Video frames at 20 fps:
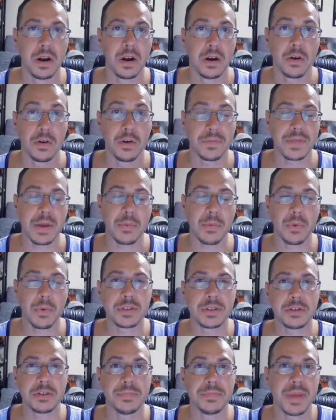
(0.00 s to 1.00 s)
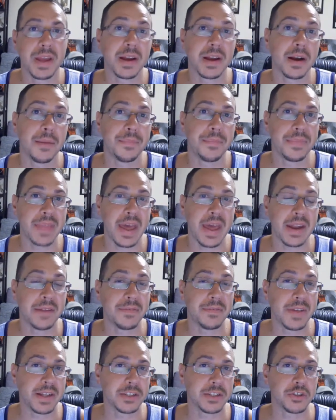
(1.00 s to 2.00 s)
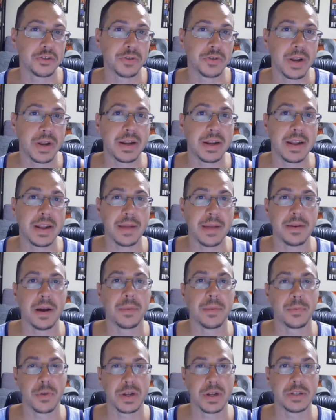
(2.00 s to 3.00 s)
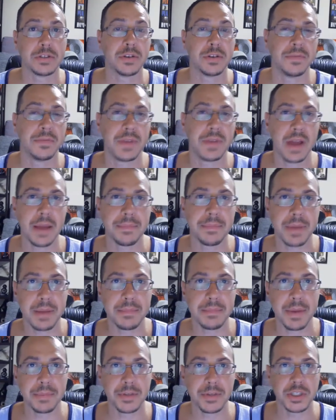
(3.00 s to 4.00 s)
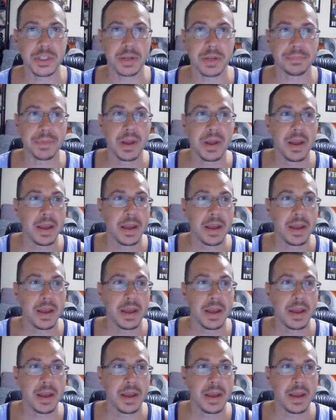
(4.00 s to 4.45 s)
or if they want to pick up that advanced training and upgrade to a VIP membership.